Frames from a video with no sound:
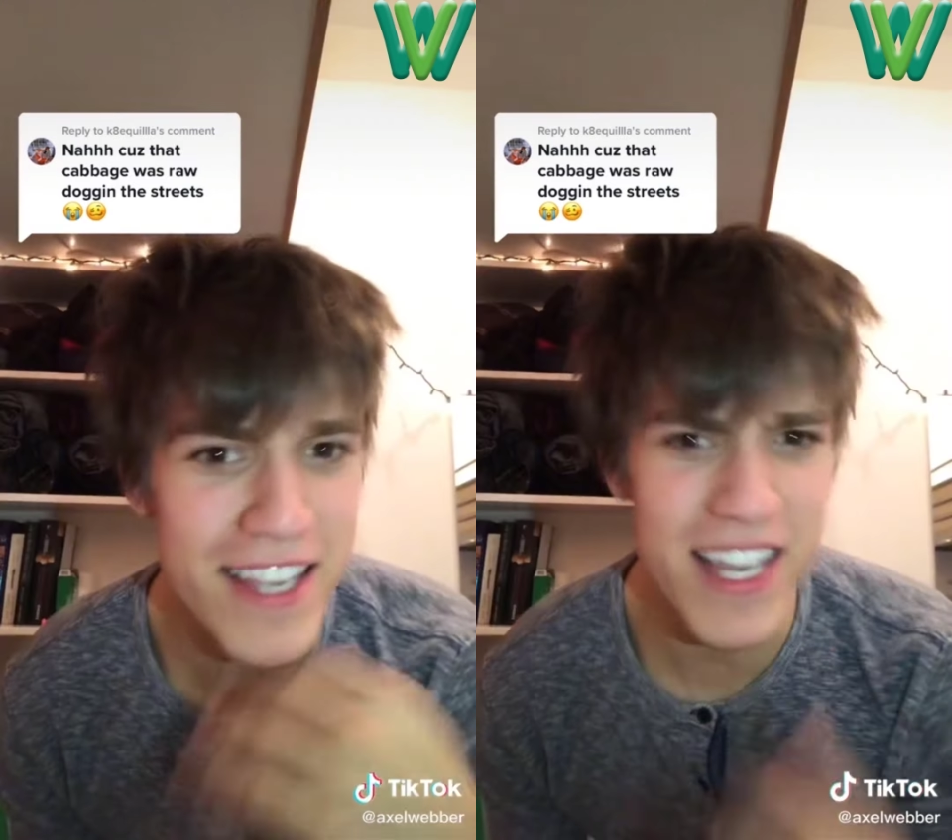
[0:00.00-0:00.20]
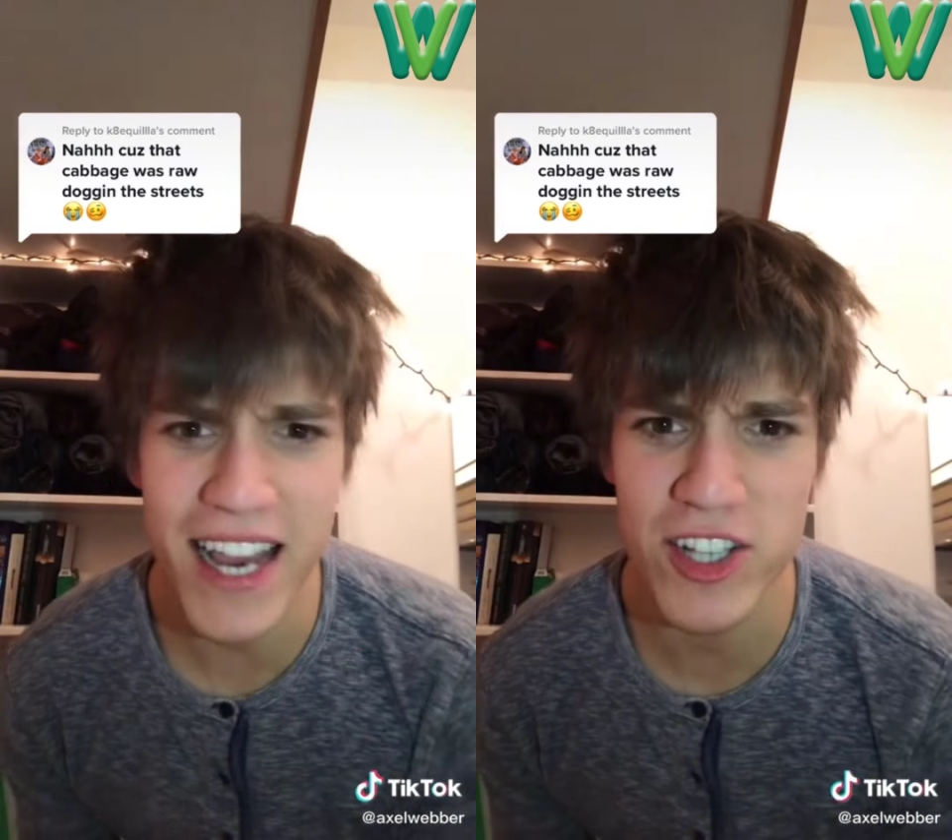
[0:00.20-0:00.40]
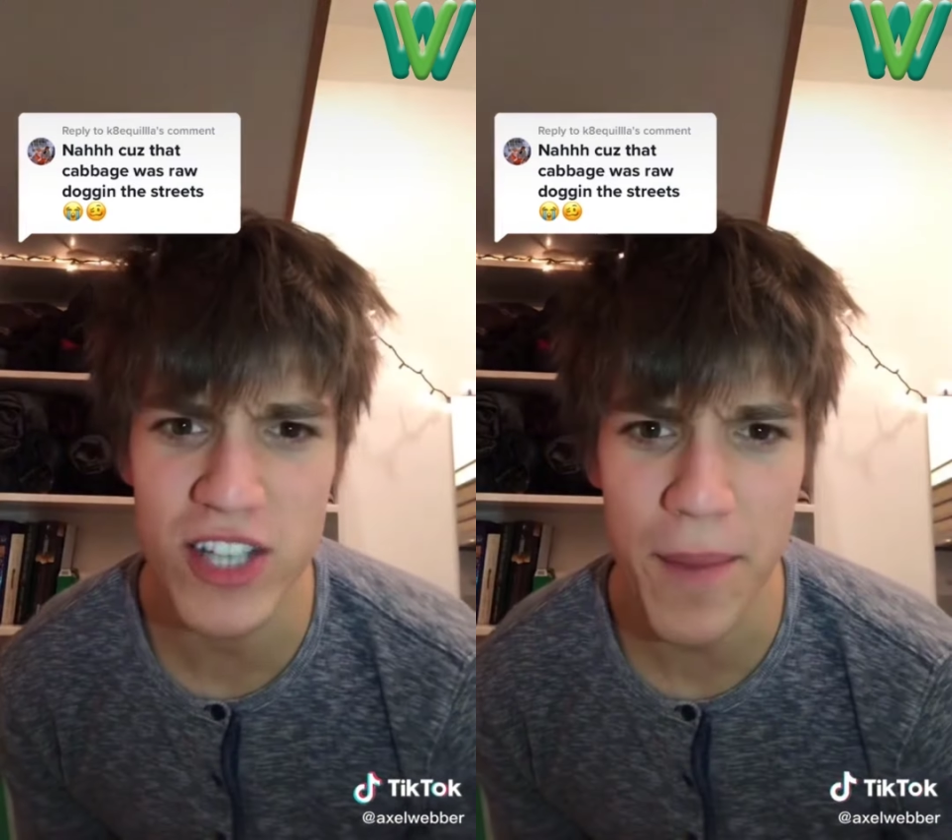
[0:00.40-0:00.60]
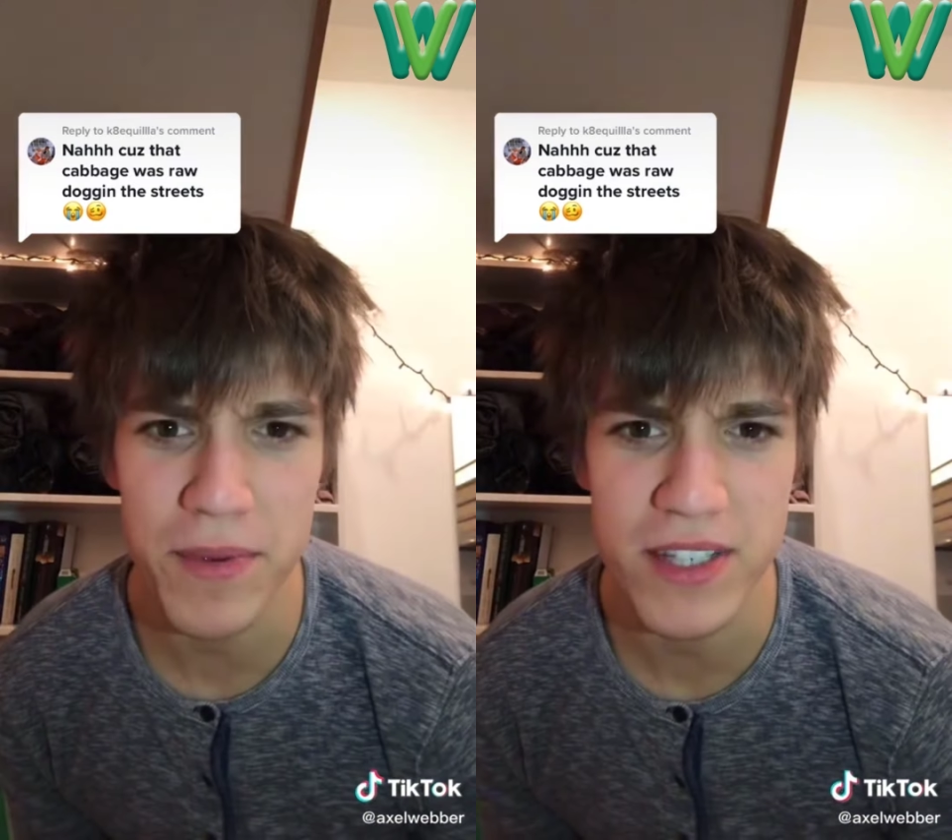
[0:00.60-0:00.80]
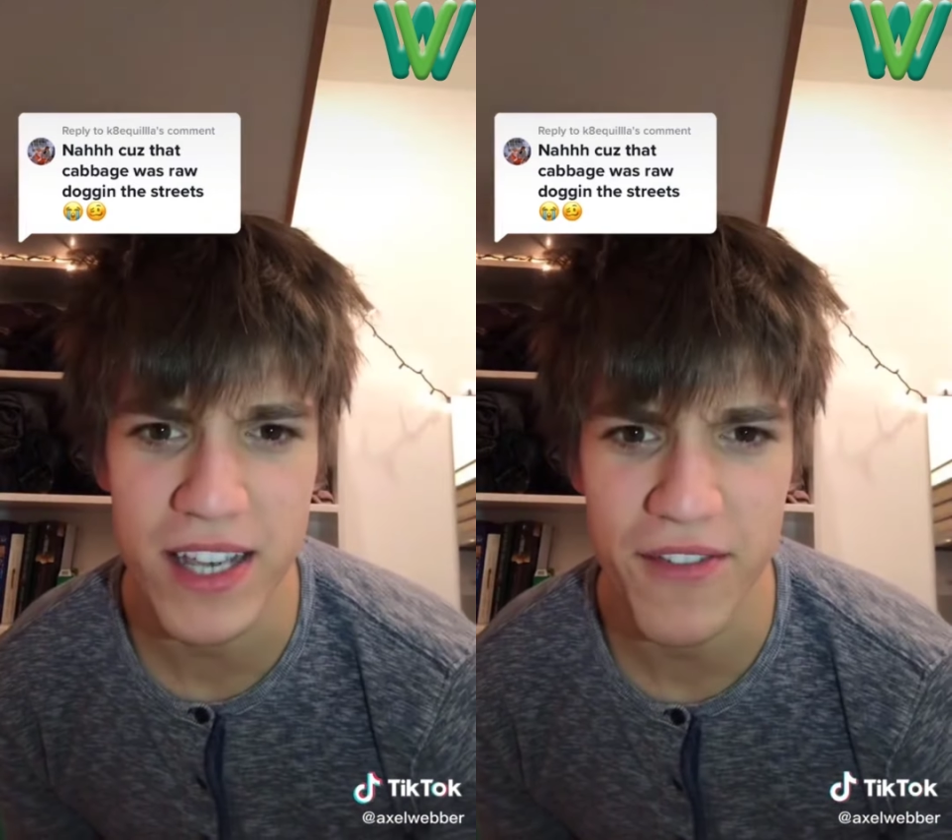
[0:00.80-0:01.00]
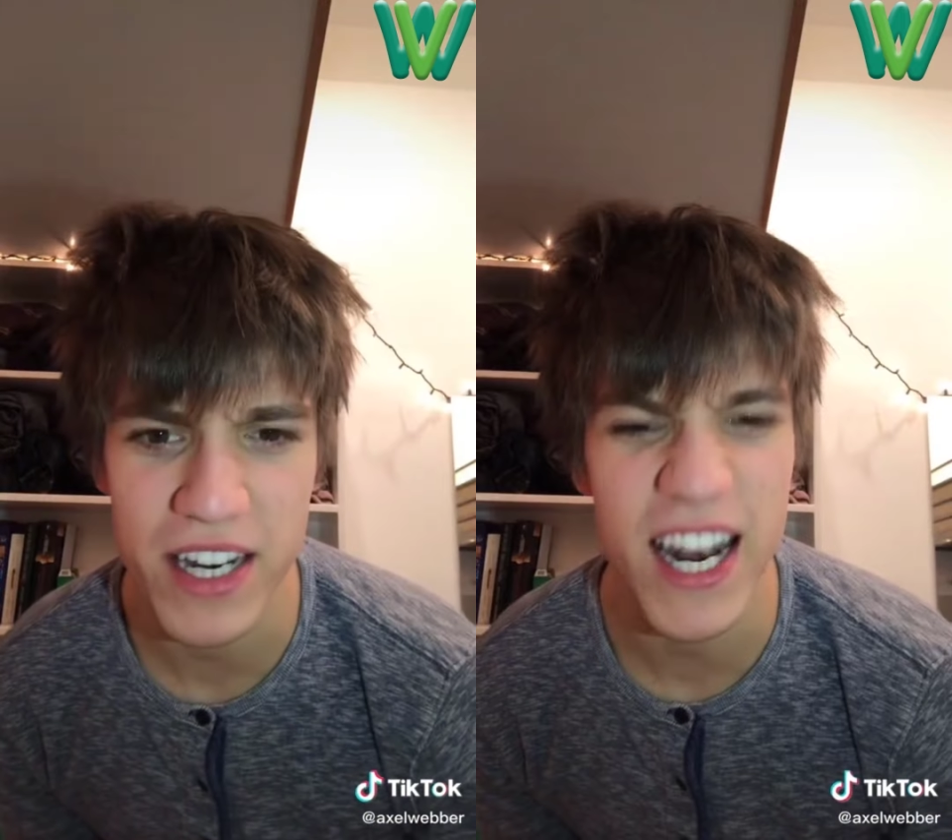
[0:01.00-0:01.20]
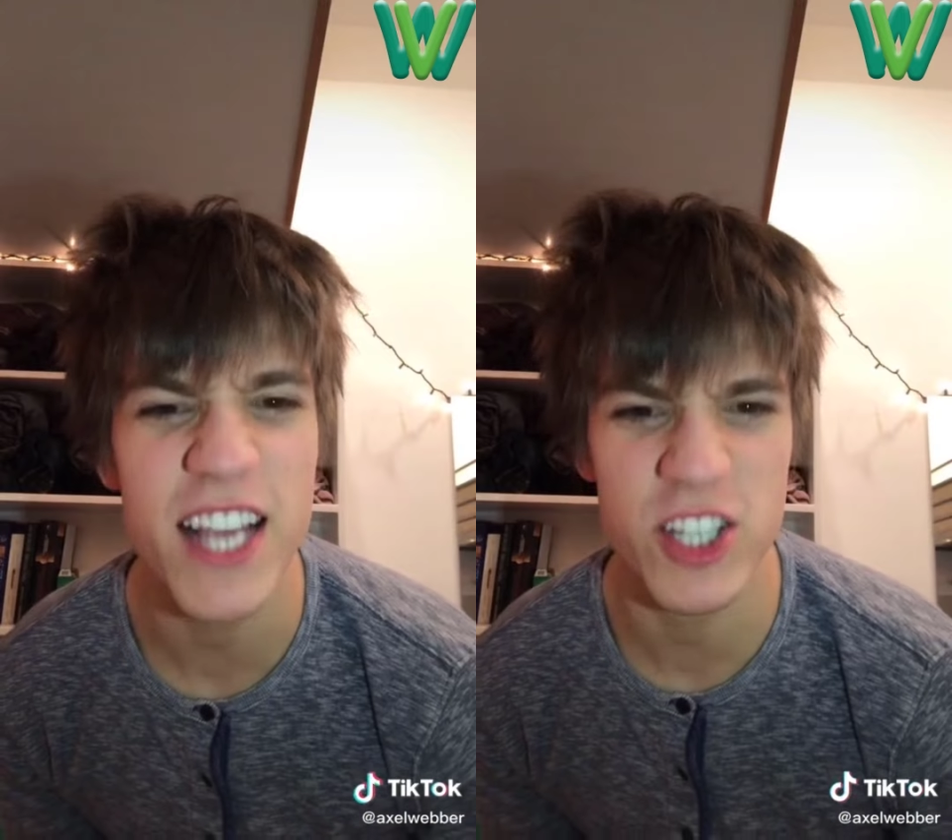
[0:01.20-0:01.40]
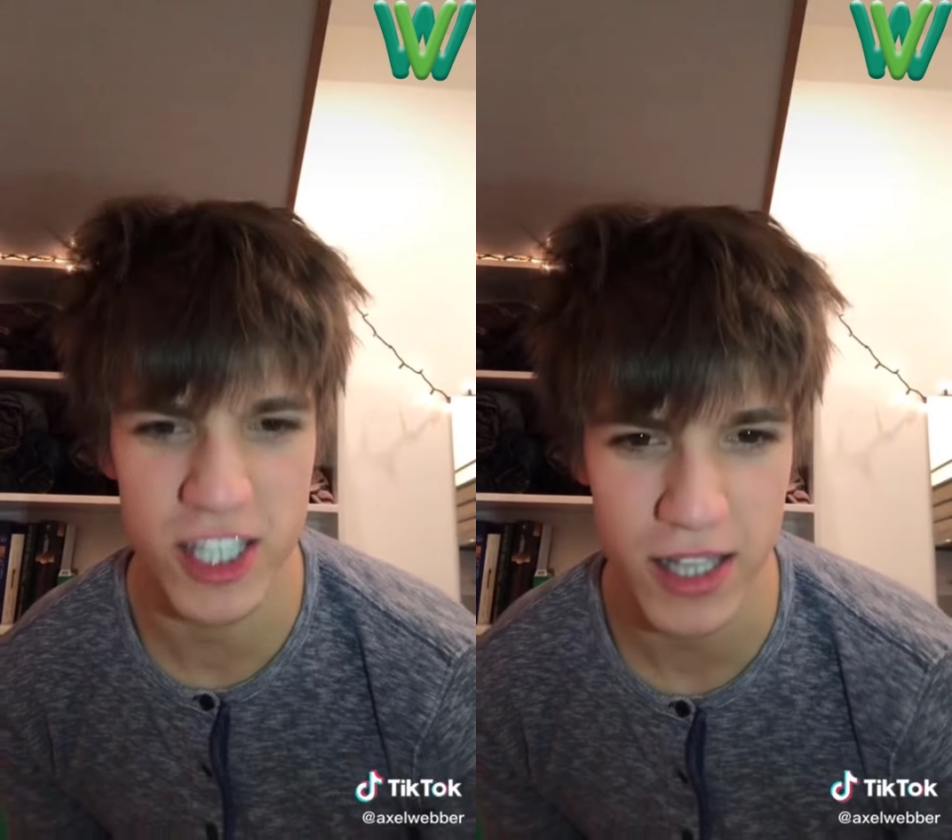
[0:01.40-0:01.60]
The second step is to give it a
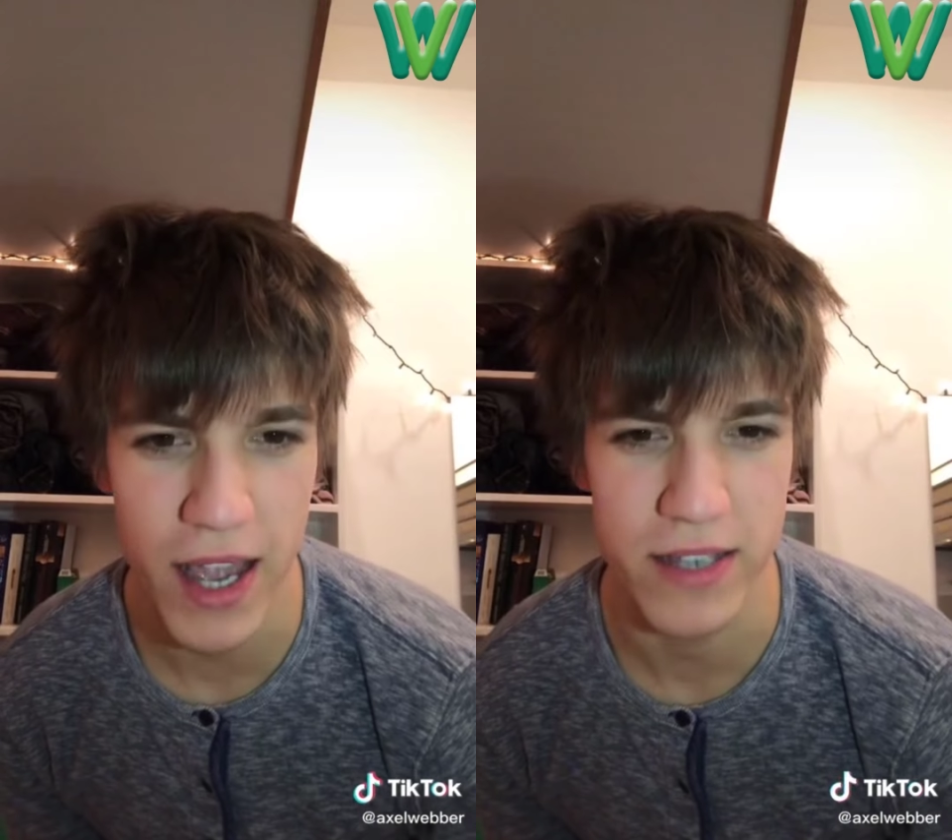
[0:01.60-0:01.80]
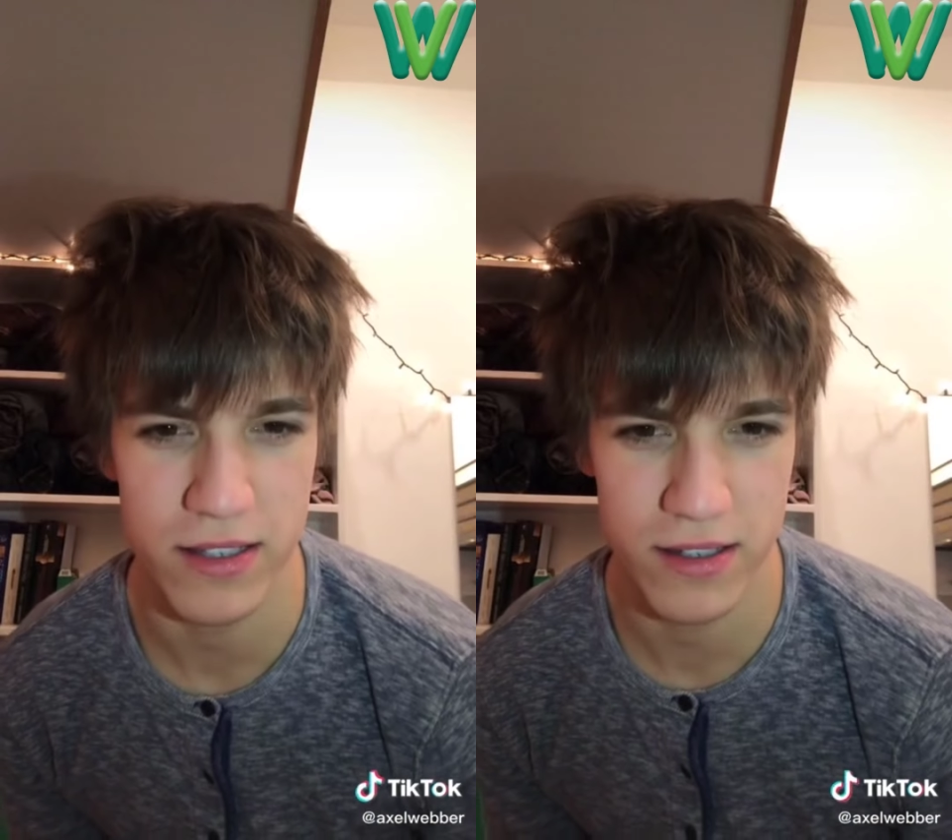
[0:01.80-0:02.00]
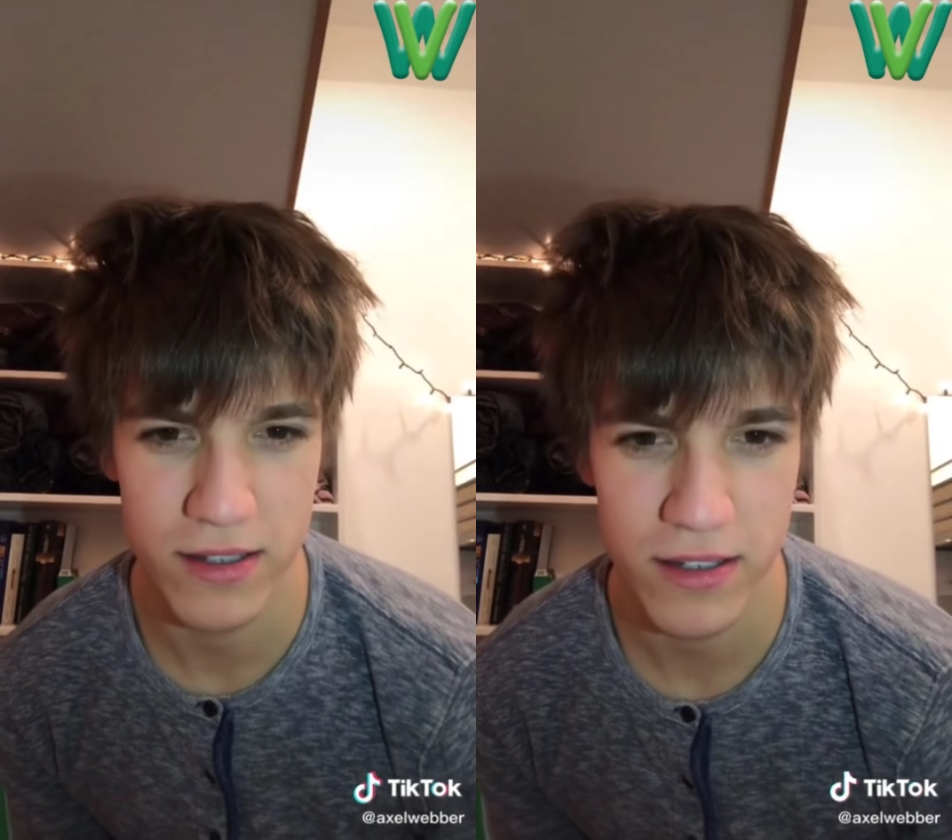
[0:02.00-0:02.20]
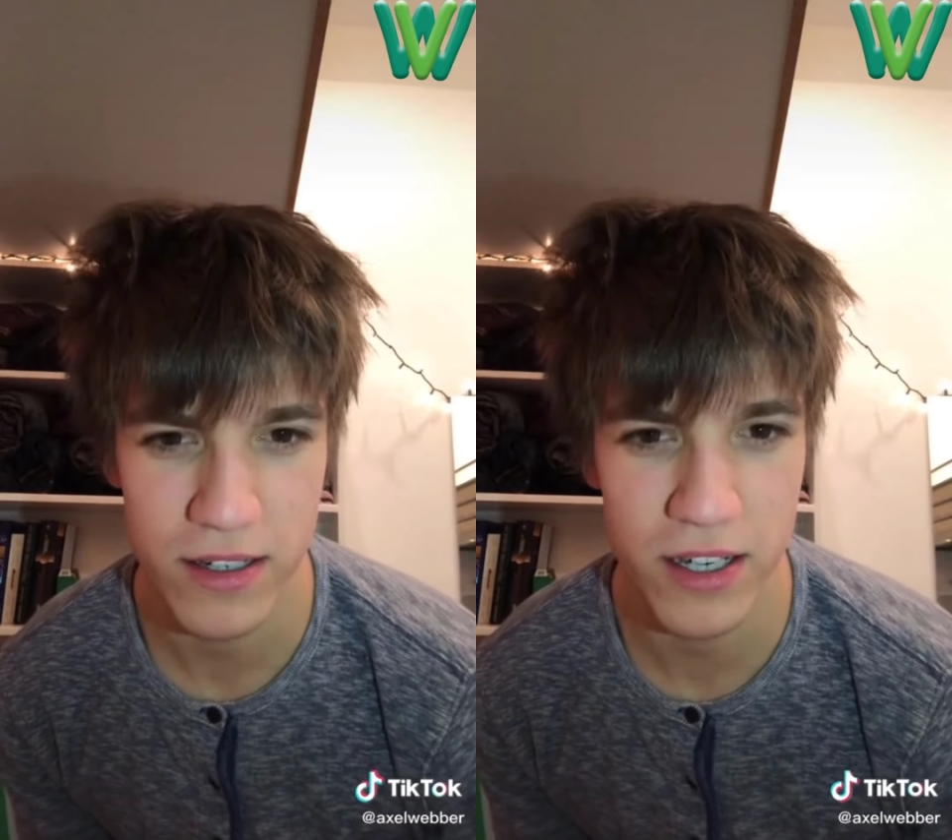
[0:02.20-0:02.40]
nice slice.